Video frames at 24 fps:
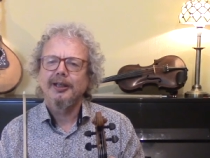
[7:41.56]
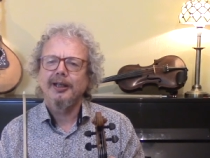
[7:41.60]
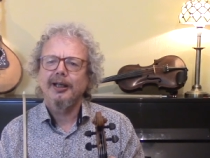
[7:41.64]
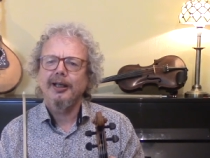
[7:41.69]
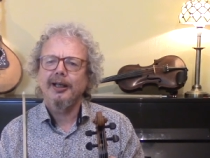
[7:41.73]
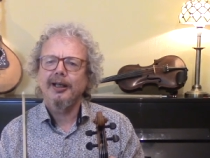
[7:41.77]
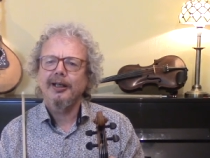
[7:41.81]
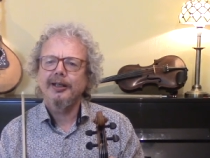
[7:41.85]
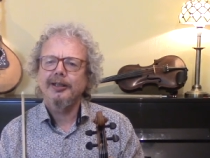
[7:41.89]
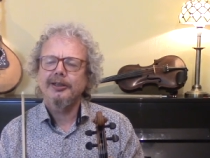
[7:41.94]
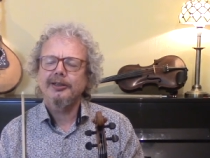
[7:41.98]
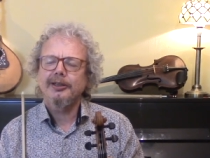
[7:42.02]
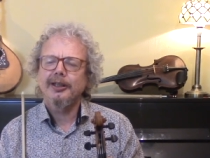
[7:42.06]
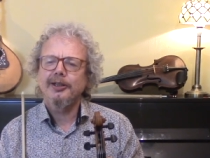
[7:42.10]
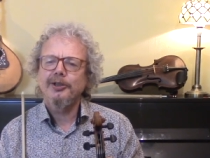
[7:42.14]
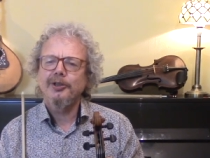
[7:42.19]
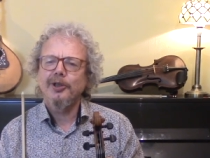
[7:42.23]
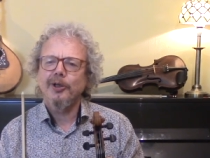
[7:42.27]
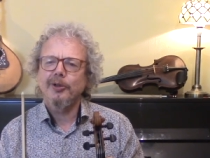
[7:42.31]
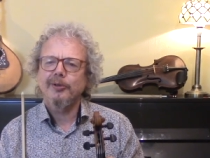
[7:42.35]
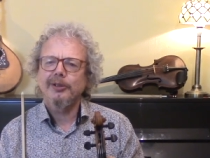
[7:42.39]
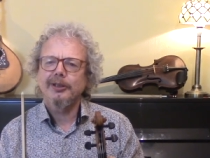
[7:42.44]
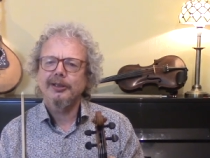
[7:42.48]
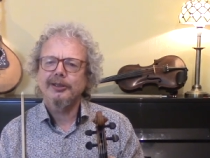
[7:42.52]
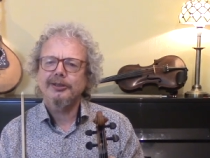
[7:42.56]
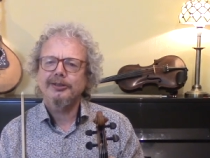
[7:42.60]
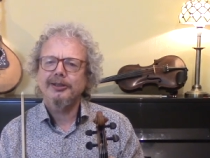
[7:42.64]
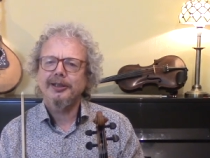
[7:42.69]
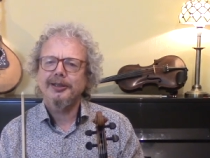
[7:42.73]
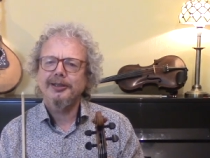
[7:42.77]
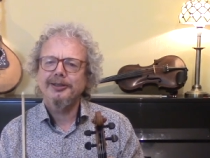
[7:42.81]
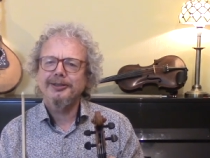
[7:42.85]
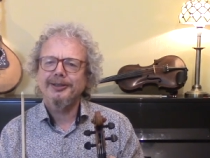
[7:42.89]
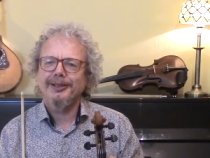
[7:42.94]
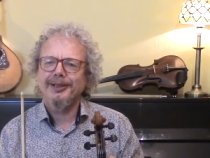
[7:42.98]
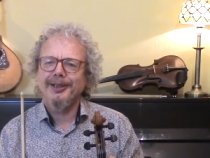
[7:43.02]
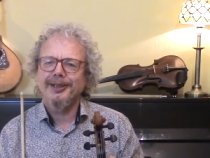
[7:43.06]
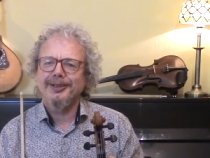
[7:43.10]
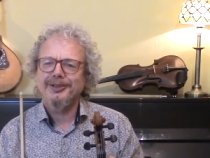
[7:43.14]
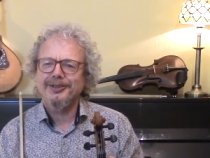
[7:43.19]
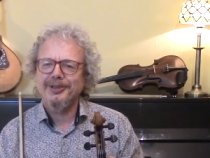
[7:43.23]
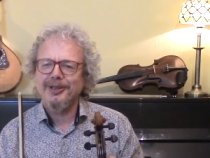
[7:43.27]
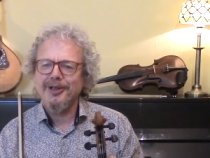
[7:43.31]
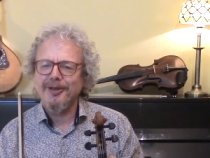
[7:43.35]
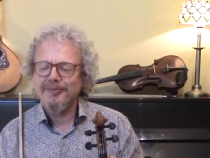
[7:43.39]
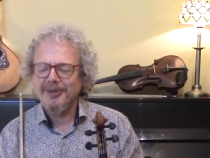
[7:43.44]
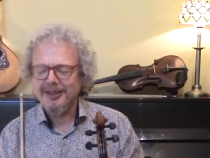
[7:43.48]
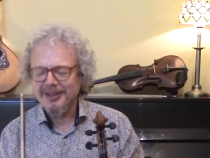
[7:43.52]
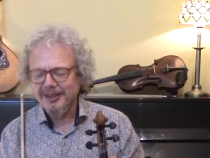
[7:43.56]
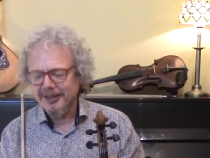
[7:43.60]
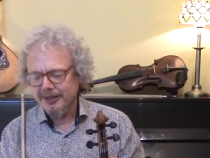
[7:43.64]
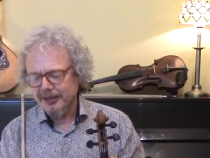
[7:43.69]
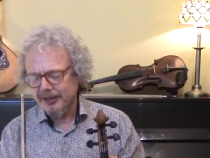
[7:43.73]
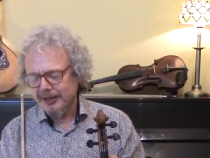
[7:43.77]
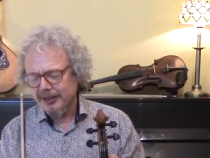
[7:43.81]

and uh, not really sticking to their job.